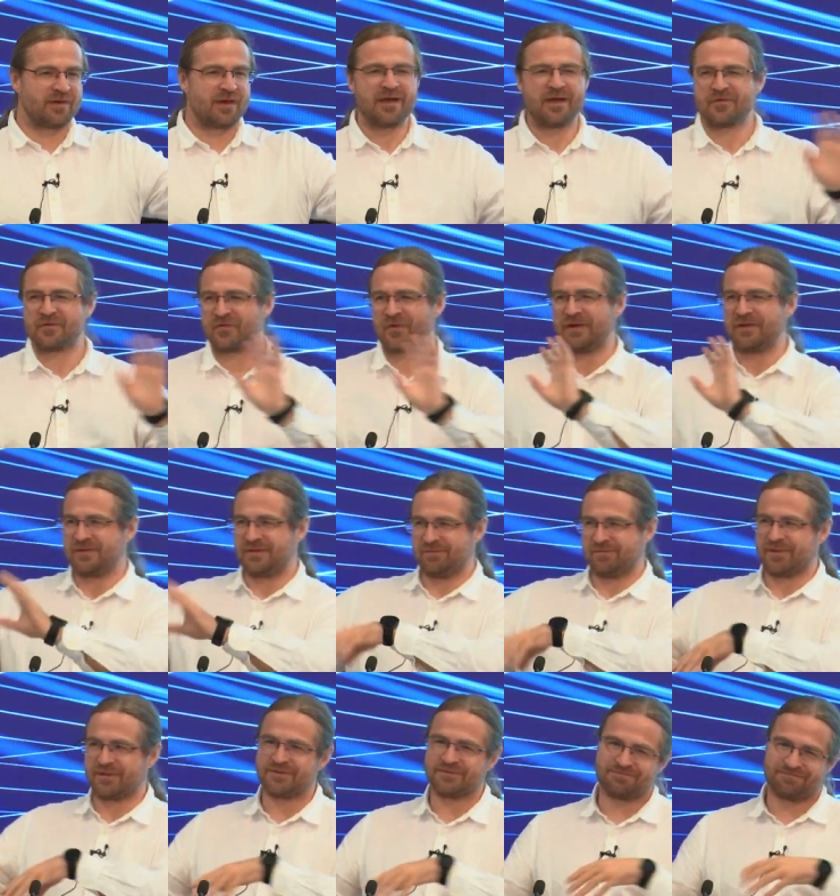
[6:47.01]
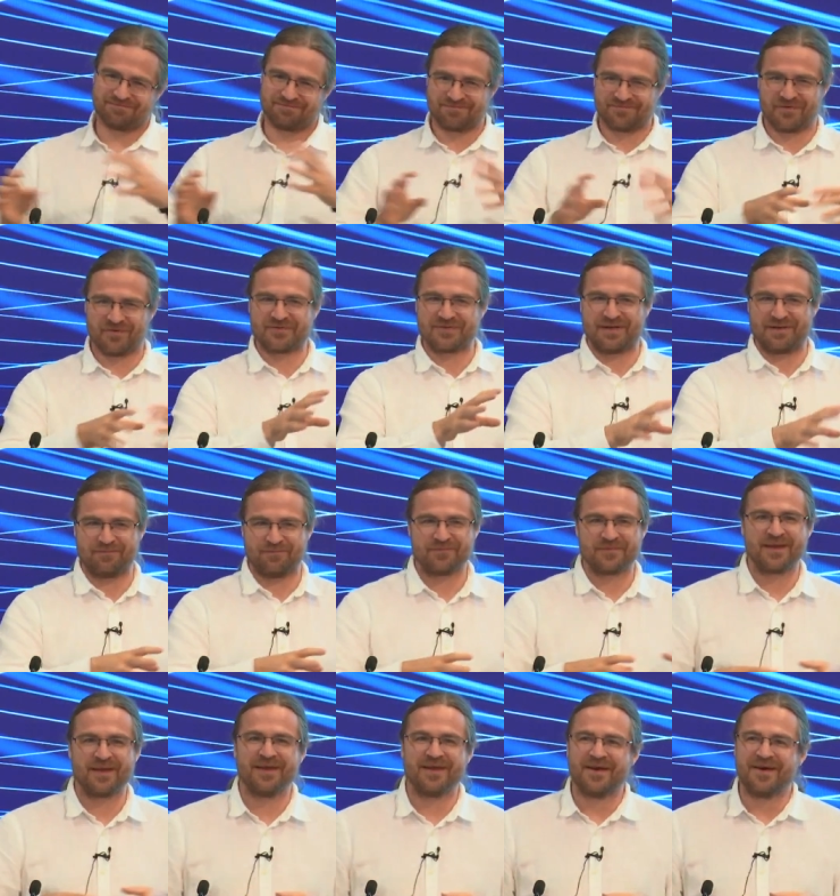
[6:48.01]
I have 20, but for some.
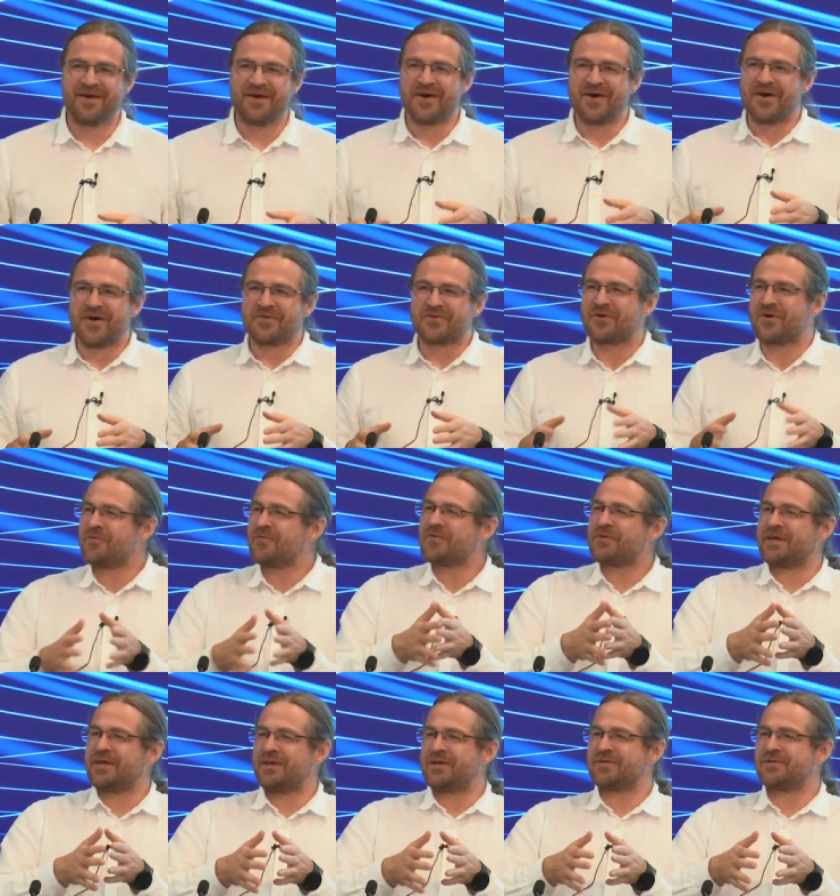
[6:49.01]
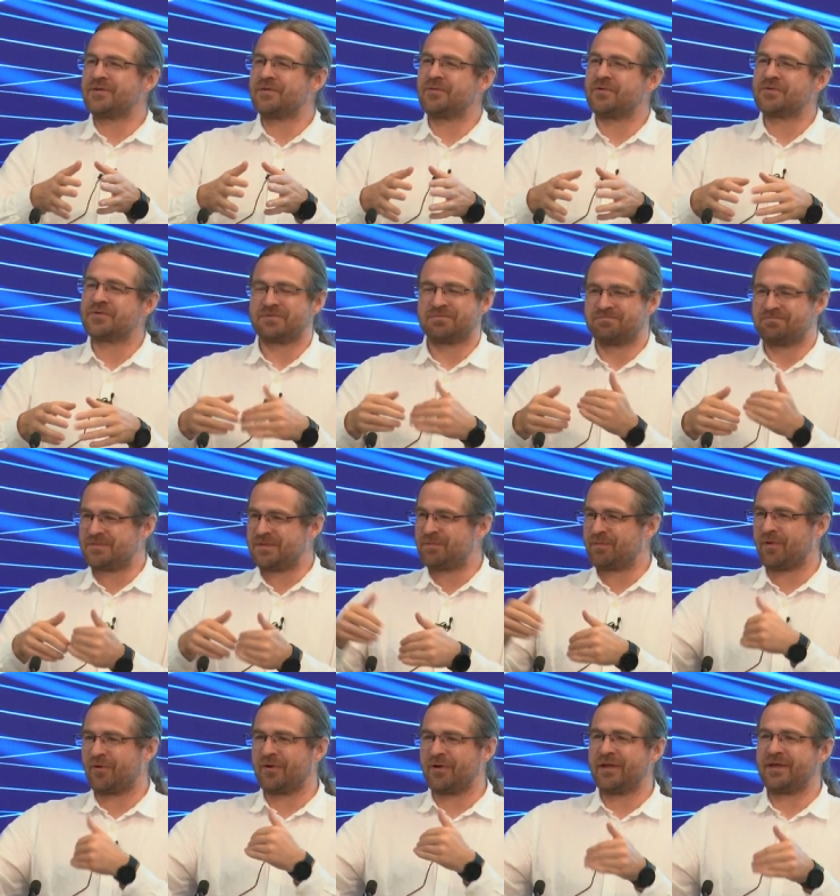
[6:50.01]
So over the years, you would
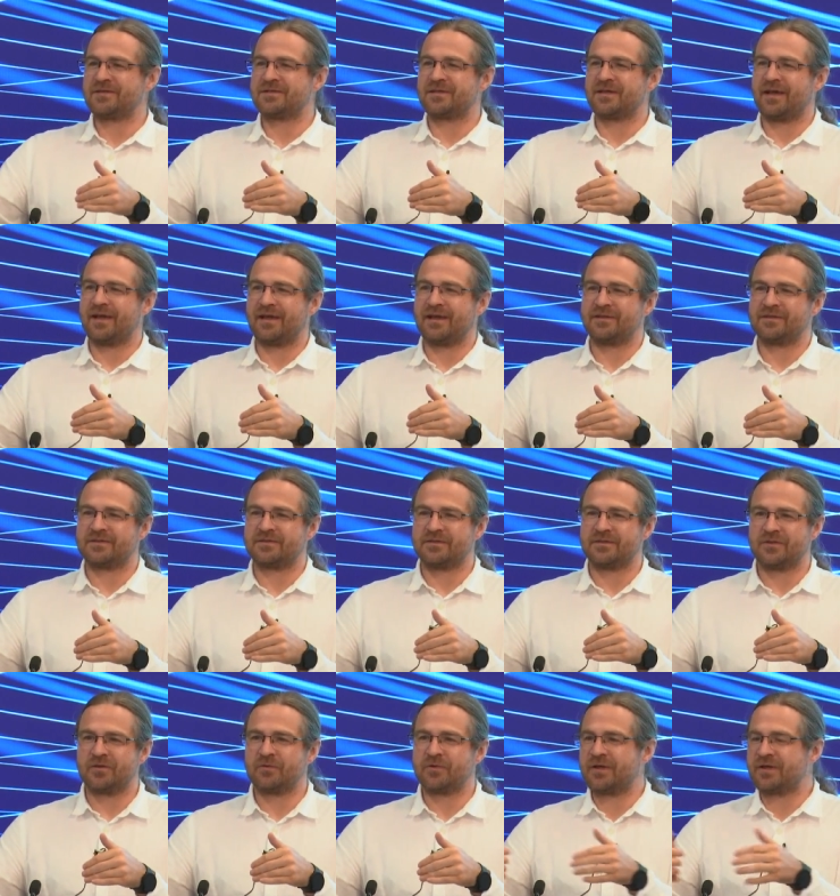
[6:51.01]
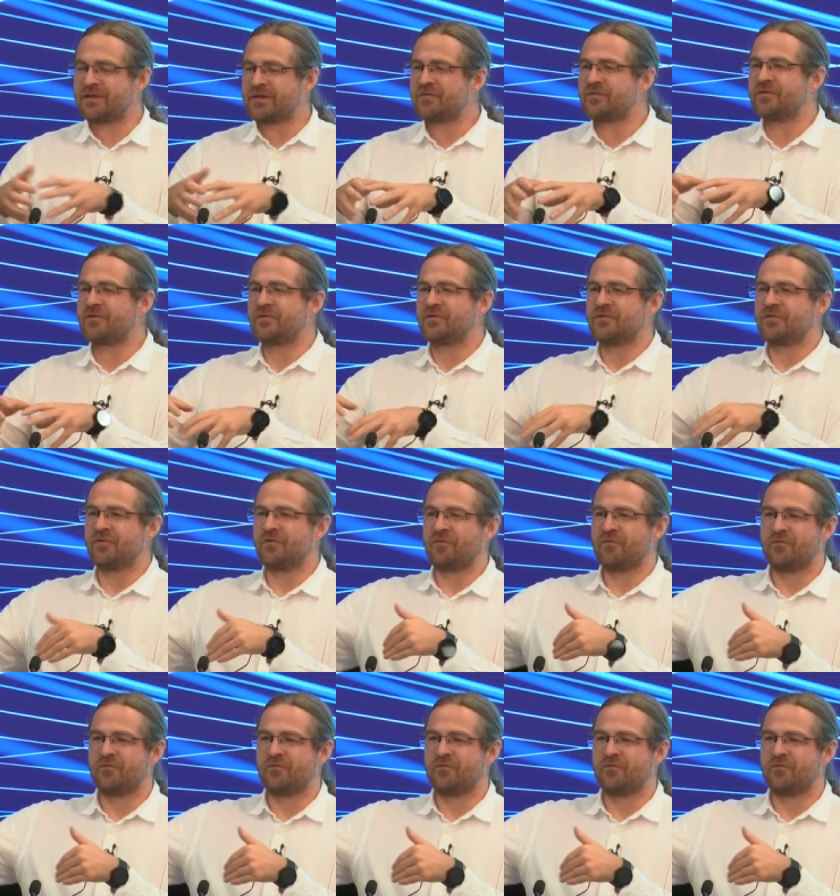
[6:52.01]
deploy it and you would get different